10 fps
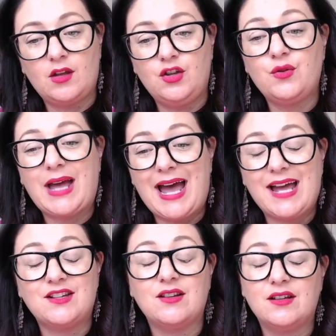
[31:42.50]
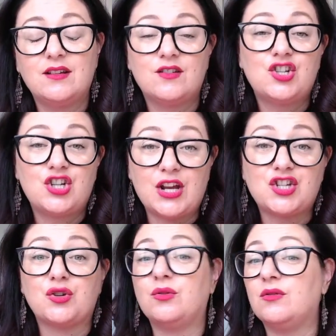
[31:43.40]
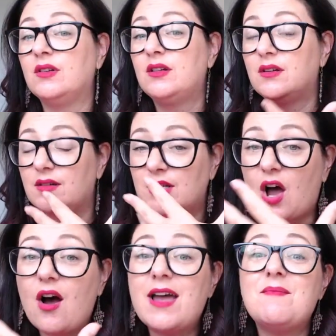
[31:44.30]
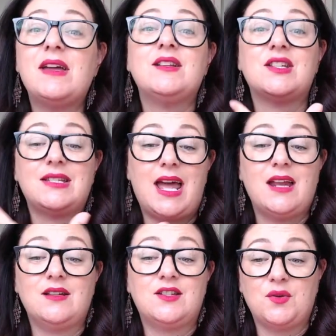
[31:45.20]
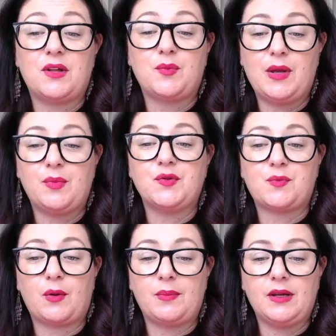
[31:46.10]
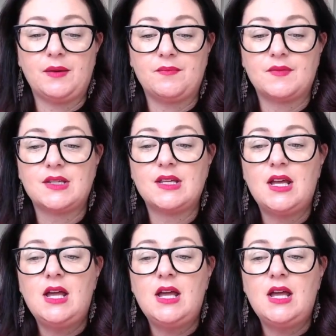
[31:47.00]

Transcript: You can schedule time in to tend to other people's problems.